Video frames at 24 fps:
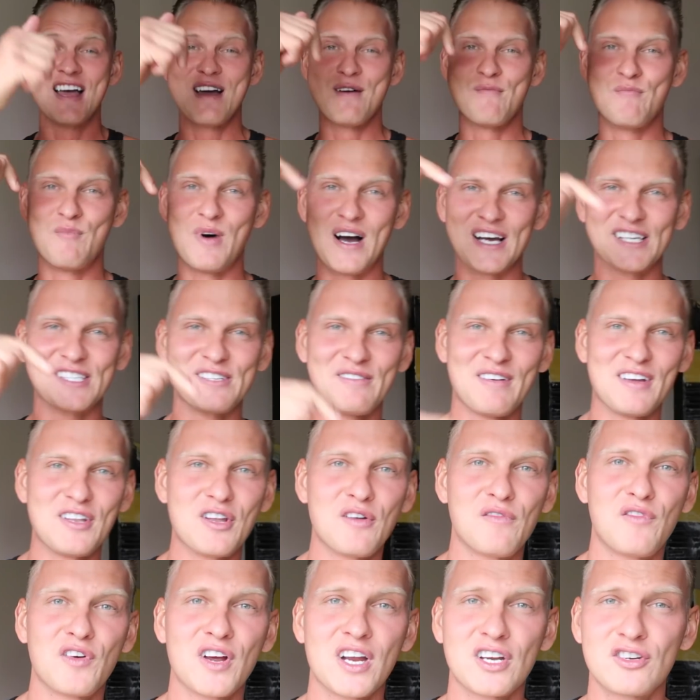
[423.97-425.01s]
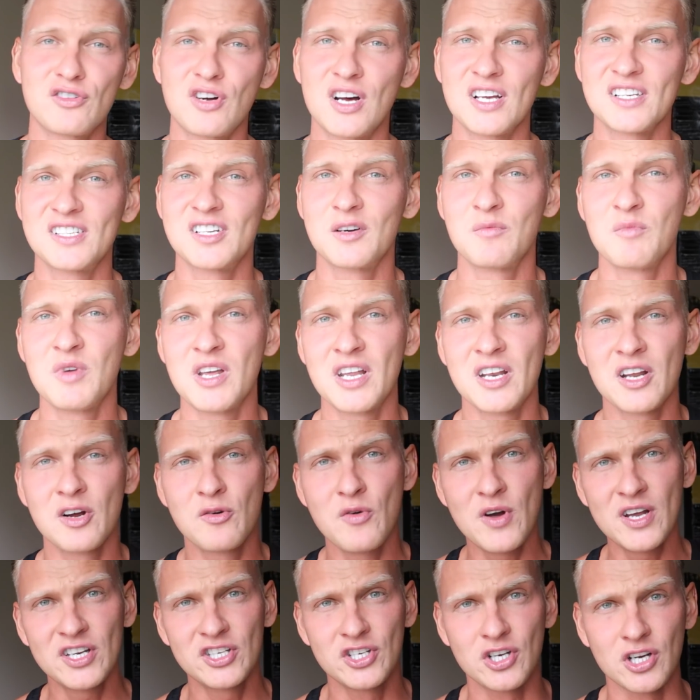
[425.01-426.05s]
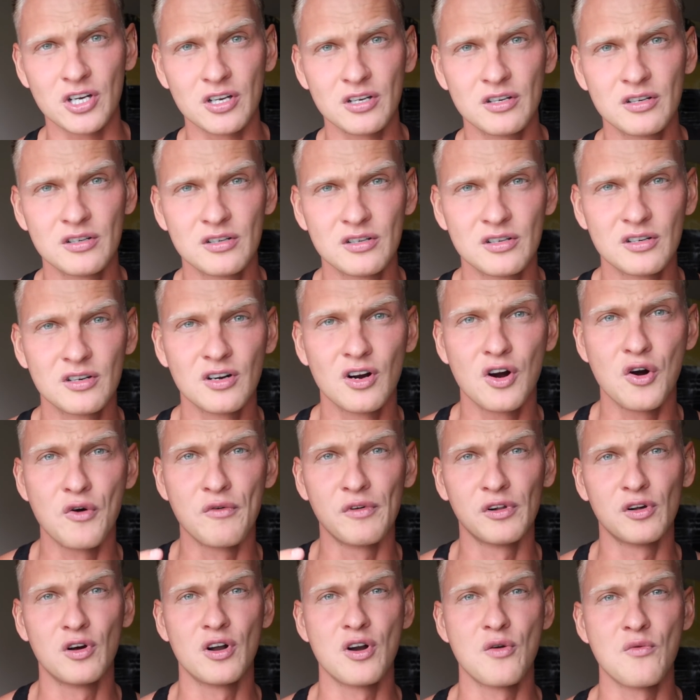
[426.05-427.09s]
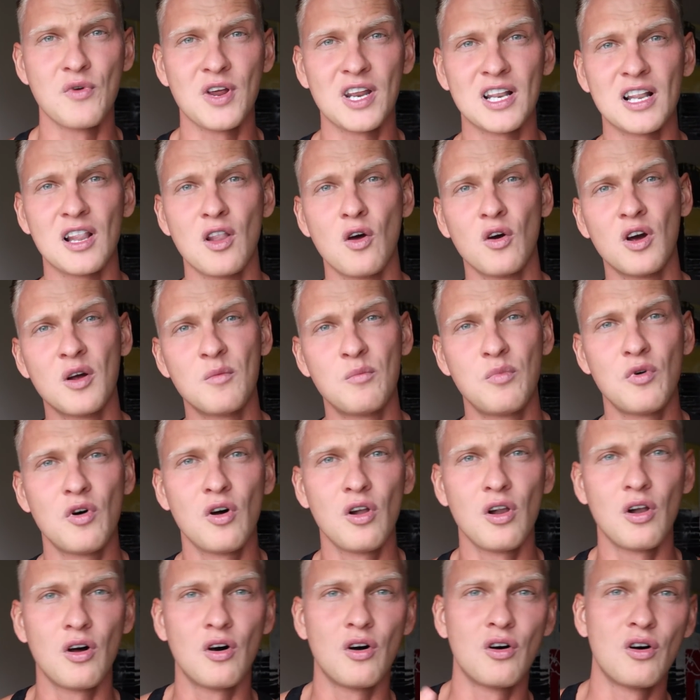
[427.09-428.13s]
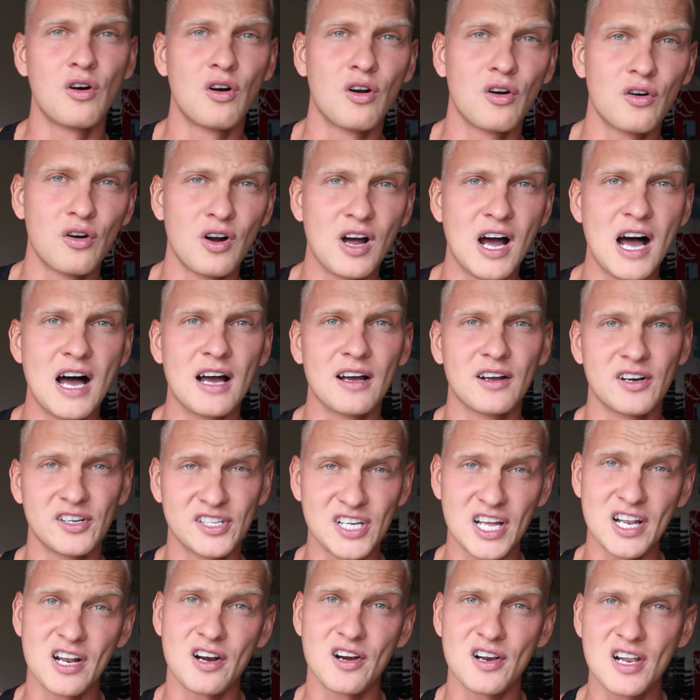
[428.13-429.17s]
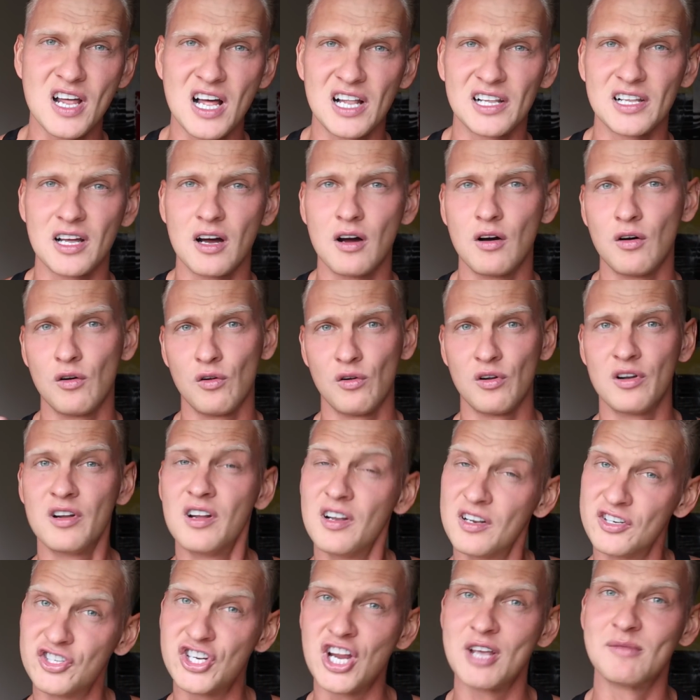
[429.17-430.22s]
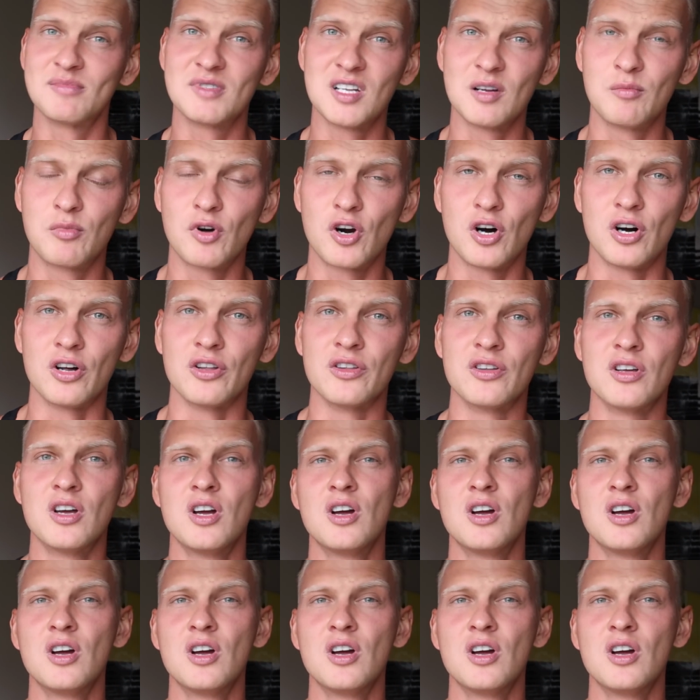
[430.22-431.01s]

By the way, don't forget to answer me any question. Who will gonna win, Logan Paul or Cristiano Ronaldo or James LeBron?